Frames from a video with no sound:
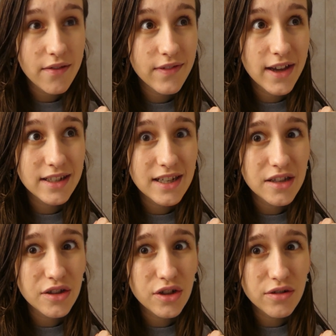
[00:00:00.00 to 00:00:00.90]

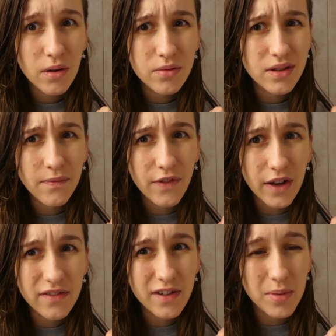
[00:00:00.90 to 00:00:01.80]
13 euro
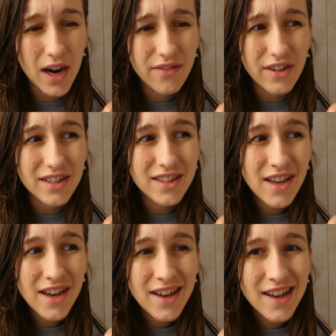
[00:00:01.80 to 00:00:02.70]
something for breakfast,
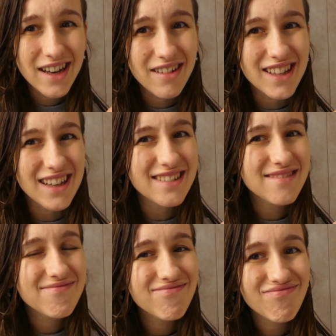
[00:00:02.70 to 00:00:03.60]
and I was like
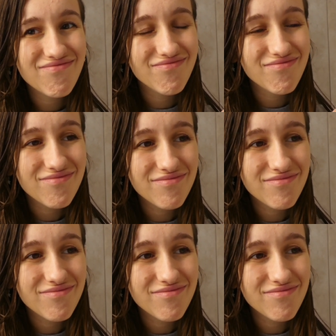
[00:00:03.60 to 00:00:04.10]
and